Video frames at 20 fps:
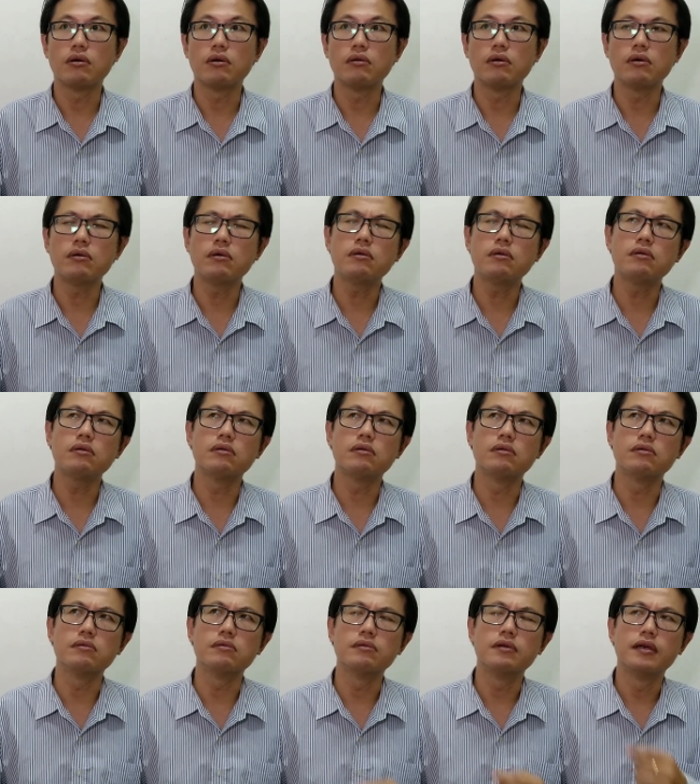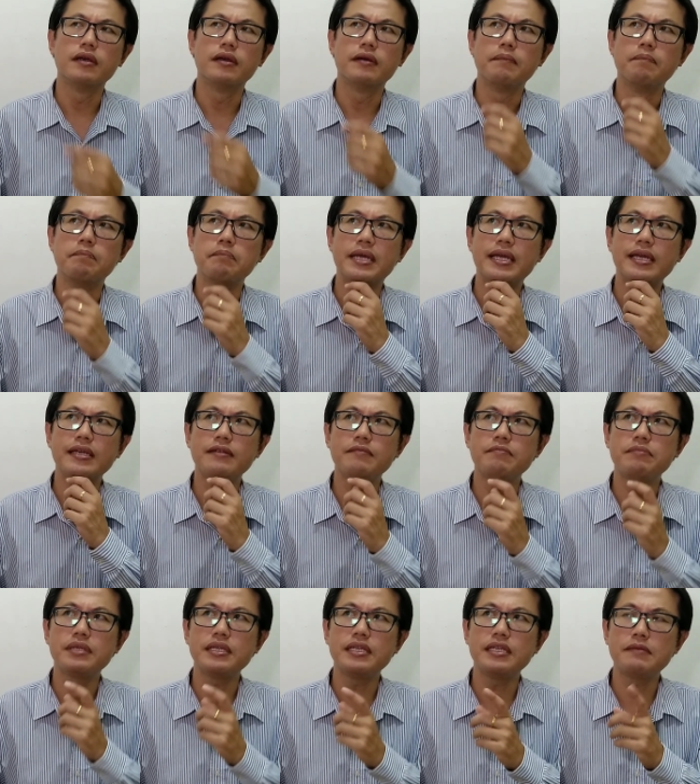Oh,
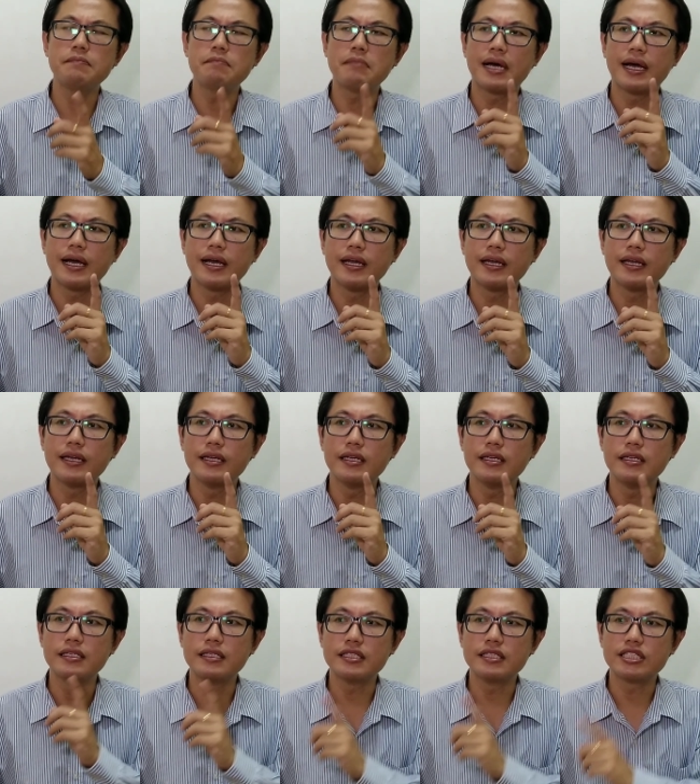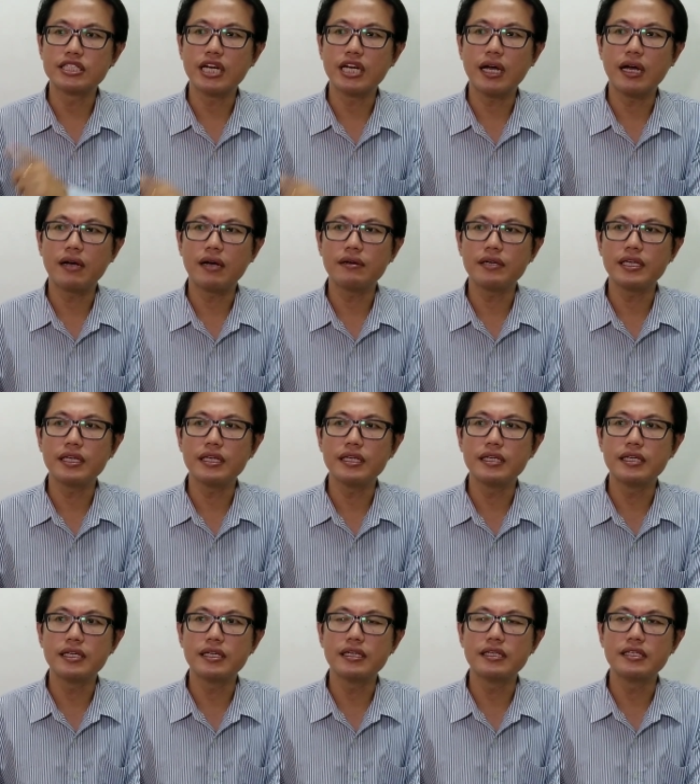maybe my child
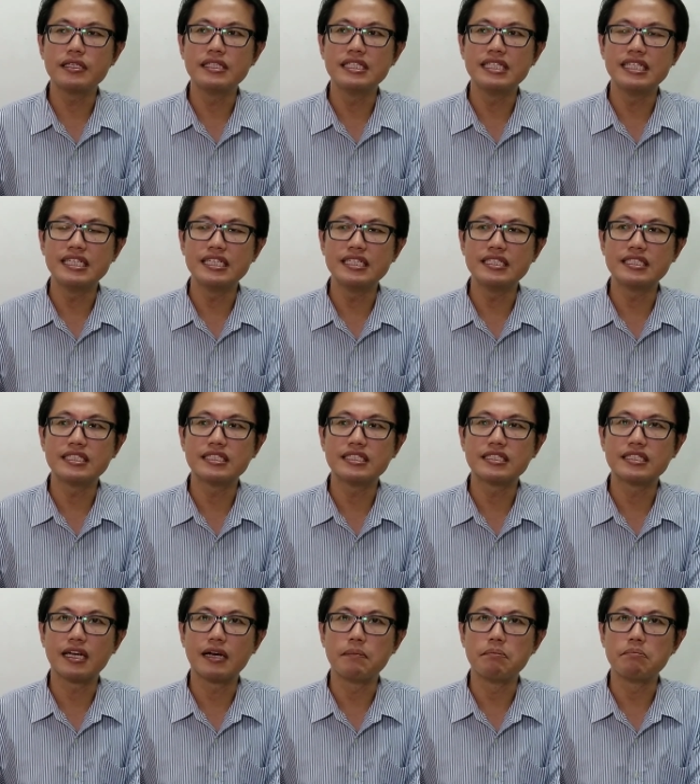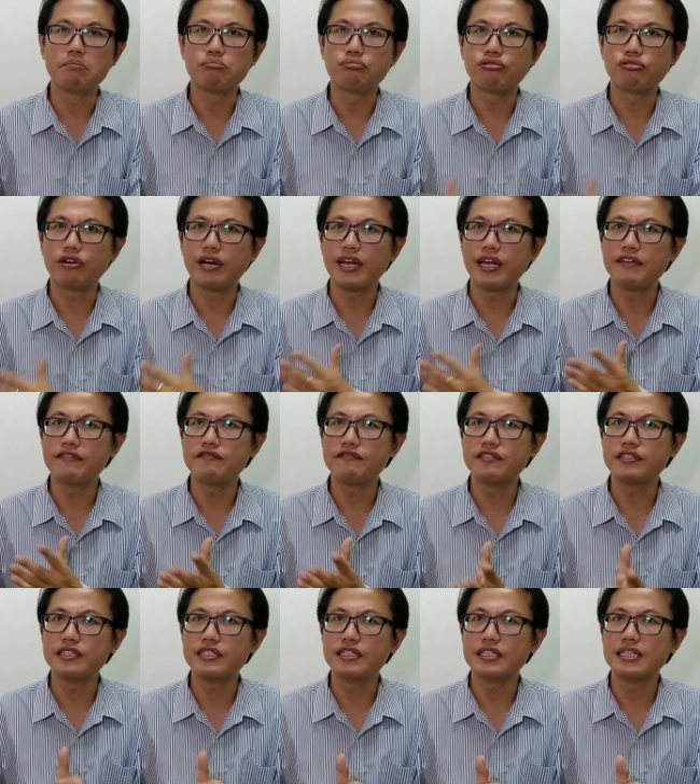here needs some
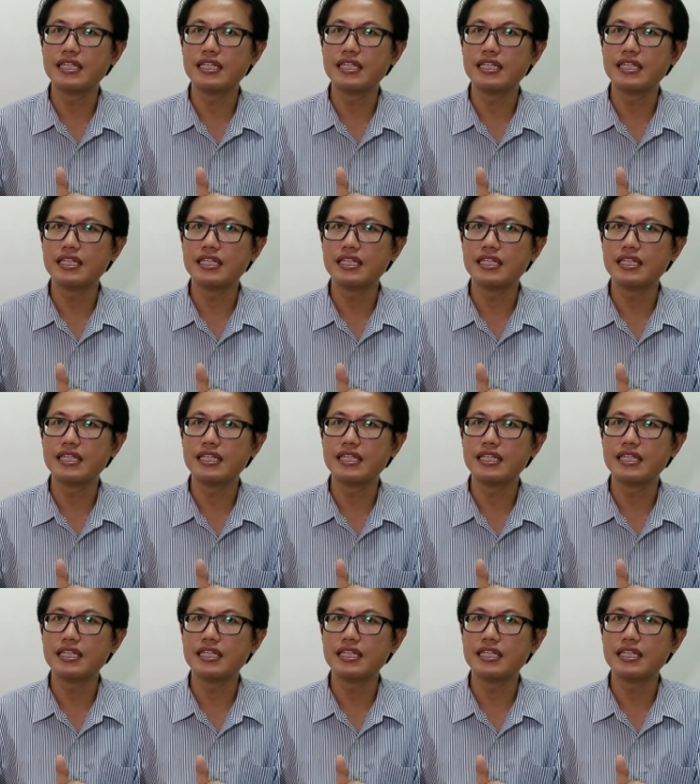private